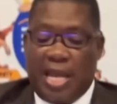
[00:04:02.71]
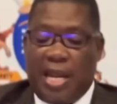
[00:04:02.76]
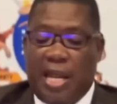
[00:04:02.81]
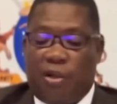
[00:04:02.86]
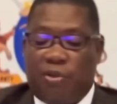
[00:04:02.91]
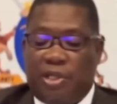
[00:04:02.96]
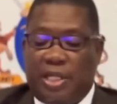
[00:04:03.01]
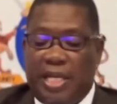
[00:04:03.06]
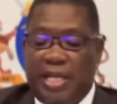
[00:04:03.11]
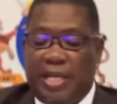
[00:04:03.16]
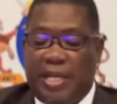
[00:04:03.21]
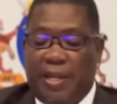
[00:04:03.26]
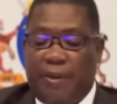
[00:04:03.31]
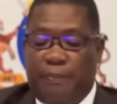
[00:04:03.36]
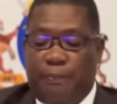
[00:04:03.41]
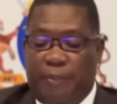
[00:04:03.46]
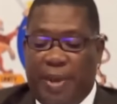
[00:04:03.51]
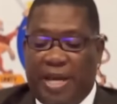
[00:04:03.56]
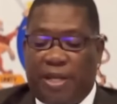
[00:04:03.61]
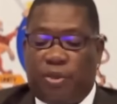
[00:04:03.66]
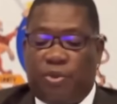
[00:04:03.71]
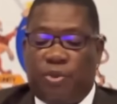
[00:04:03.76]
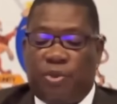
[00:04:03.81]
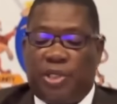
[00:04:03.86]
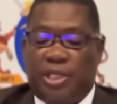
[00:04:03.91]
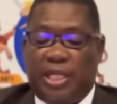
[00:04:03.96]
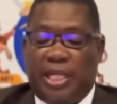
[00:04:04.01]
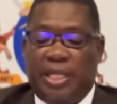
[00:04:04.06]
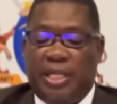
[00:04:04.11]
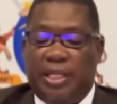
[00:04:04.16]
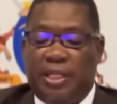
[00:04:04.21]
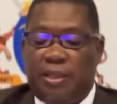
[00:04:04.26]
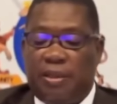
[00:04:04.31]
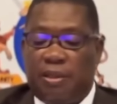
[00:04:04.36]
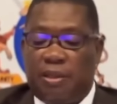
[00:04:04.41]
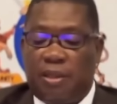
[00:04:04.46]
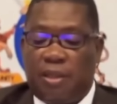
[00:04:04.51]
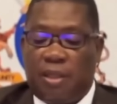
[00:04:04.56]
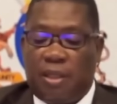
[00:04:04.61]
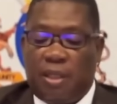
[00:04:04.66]
now taken back to
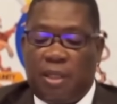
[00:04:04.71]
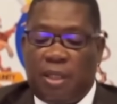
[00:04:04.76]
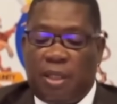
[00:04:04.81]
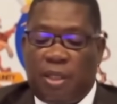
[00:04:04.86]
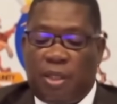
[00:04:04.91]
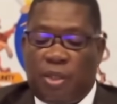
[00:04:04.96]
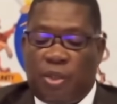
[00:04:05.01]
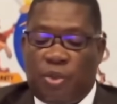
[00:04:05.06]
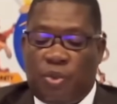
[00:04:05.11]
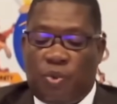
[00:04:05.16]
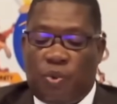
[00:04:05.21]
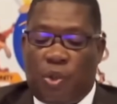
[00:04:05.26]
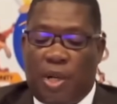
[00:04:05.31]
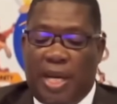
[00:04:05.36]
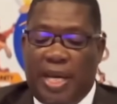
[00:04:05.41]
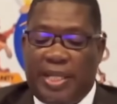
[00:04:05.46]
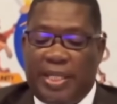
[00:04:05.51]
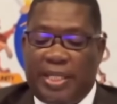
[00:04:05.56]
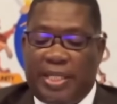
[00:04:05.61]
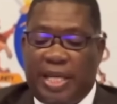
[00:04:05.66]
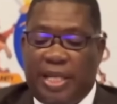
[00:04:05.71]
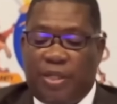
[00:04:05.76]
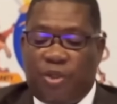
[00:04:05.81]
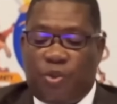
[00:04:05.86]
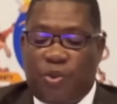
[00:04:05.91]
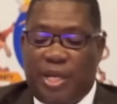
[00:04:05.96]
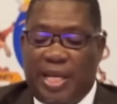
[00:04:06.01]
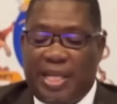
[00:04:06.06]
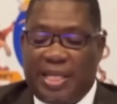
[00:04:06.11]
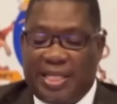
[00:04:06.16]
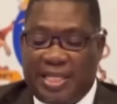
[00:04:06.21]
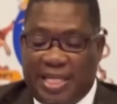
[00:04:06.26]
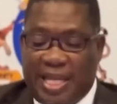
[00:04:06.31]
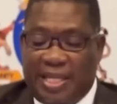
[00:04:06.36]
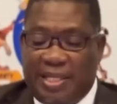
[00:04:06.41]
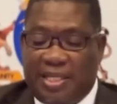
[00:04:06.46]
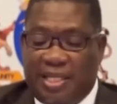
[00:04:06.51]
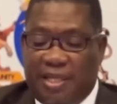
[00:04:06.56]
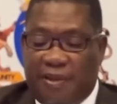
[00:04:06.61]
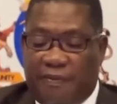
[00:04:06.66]
training to enter into an
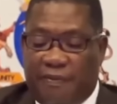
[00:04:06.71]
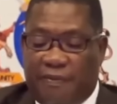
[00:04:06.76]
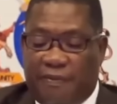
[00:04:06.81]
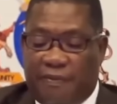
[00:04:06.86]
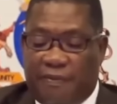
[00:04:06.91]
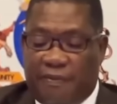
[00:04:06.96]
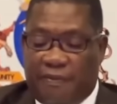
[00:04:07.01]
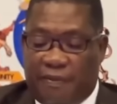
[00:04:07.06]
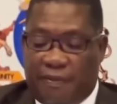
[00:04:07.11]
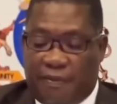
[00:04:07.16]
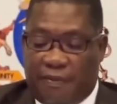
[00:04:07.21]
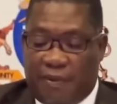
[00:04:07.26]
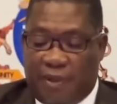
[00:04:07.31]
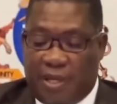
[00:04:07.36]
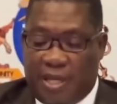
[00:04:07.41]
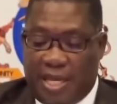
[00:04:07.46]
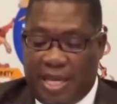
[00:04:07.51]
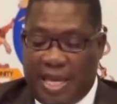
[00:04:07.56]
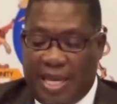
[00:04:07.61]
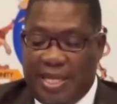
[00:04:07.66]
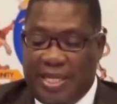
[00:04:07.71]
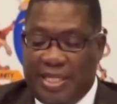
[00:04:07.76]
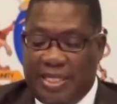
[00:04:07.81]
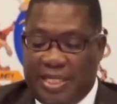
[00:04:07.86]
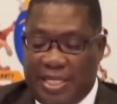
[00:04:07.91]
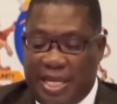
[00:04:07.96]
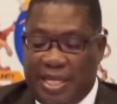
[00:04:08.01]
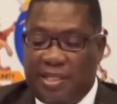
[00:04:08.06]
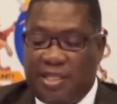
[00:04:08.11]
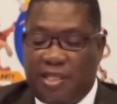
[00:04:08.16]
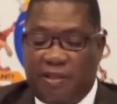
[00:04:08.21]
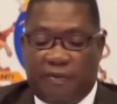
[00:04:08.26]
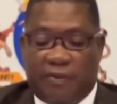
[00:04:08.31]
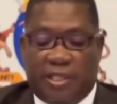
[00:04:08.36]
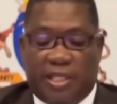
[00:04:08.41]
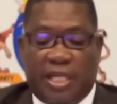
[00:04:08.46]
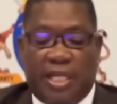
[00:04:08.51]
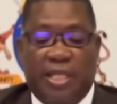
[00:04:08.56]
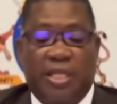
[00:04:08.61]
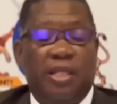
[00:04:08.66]
extensive and intensive
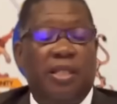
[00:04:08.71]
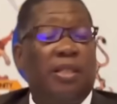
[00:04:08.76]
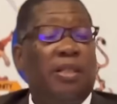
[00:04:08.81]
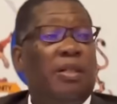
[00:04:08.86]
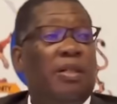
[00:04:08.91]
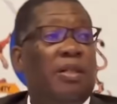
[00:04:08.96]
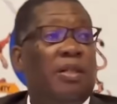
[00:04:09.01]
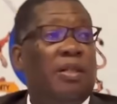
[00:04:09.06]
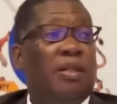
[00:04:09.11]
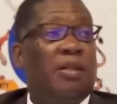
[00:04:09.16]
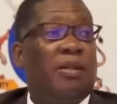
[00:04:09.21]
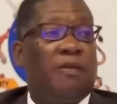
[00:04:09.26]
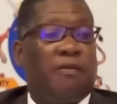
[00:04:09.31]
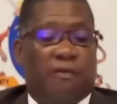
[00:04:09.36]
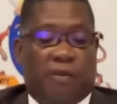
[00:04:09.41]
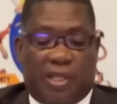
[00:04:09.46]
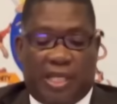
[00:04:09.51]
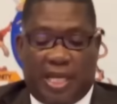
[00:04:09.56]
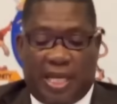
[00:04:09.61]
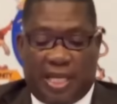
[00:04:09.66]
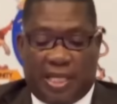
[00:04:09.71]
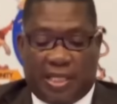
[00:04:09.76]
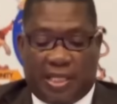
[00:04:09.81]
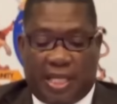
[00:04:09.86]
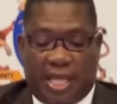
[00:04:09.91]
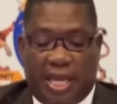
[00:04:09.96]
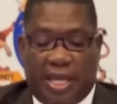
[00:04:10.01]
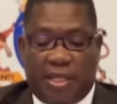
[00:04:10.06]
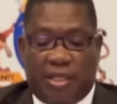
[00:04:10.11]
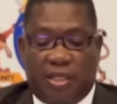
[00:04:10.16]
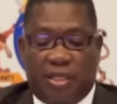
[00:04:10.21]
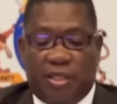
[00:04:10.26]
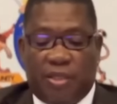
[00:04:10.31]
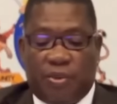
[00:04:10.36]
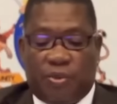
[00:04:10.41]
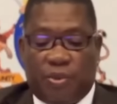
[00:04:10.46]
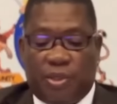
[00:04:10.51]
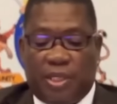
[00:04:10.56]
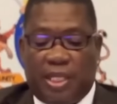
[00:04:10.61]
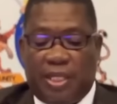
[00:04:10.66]
training for the next
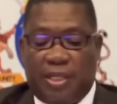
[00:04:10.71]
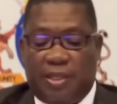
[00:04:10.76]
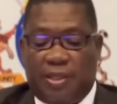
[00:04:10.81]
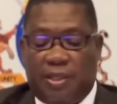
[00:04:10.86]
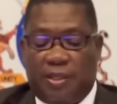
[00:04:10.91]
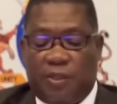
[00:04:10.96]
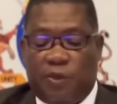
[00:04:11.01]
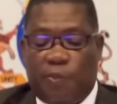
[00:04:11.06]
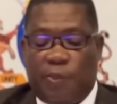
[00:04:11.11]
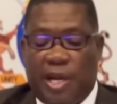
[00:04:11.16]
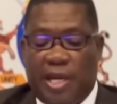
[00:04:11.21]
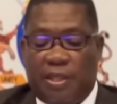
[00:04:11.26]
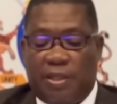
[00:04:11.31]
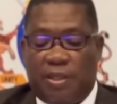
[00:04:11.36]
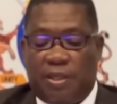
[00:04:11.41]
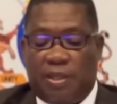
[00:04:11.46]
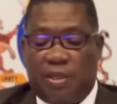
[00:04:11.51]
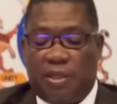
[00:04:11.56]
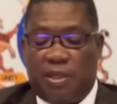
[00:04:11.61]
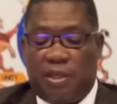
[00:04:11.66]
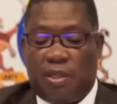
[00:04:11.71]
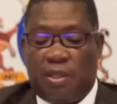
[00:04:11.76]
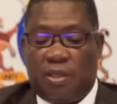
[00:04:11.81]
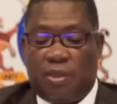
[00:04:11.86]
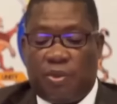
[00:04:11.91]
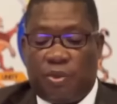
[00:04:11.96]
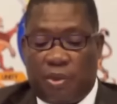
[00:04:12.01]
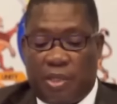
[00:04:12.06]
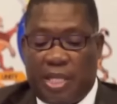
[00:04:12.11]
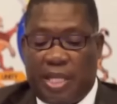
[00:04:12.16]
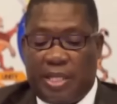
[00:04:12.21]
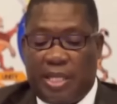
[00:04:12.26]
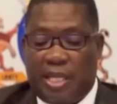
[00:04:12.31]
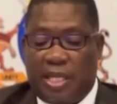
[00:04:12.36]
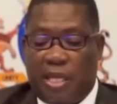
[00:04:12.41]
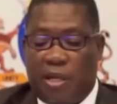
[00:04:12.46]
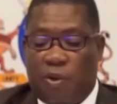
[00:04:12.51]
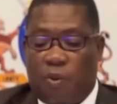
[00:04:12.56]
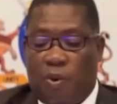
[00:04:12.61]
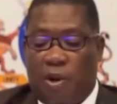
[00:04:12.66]
18 to 36 months so that they
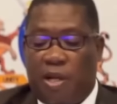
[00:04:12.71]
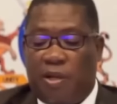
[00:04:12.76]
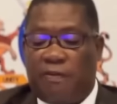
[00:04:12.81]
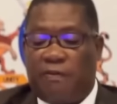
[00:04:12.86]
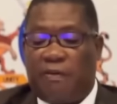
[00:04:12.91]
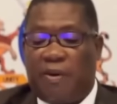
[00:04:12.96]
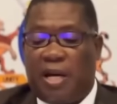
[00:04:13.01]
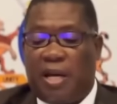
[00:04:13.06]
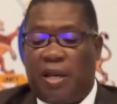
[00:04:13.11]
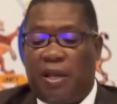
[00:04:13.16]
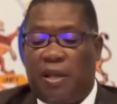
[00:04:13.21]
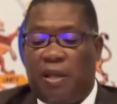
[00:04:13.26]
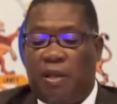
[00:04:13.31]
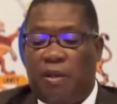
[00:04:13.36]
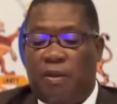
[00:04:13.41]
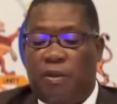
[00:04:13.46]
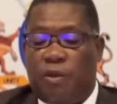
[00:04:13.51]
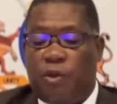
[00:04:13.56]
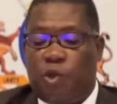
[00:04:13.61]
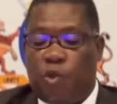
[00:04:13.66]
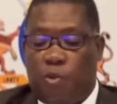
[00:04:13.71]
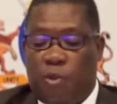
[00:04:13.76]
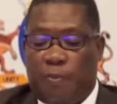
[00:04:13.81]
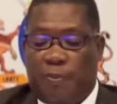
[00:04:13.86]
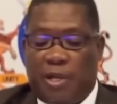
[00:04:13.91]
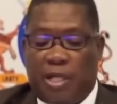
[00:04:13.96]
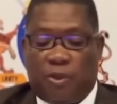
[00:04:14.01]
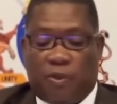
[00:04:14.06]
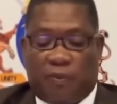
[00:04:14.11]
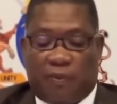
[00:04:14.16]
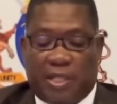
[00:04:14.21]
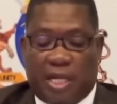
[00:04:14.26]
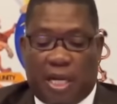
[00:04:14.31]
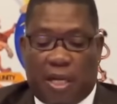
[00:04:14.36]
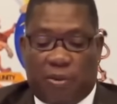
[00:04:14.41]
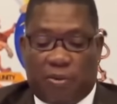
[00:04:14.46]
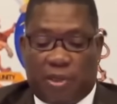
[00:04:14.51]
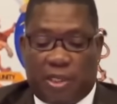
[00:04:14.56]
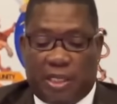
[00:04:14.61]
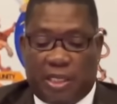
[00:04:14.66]
can qualify to be part of the
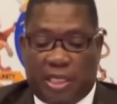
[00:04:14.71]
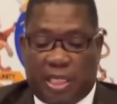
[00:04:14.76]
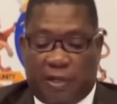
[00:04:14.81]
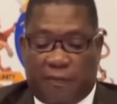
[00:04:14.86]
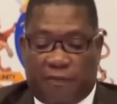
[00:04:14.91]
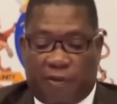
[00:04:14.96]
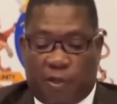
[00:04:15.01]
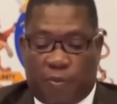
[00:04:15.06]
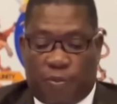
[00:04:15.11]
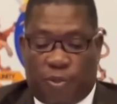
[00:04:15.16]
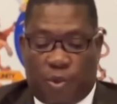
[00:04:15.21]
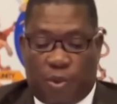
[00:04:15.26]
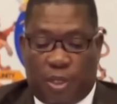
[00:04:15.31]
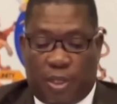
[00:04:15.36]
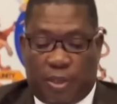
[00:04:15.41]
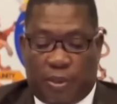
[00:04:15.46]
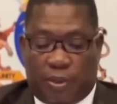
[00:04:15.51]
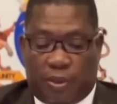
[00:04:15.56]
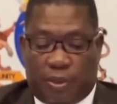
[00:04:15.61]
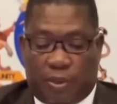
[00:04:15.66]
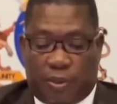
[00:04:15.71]
Gauteng Traffic Police.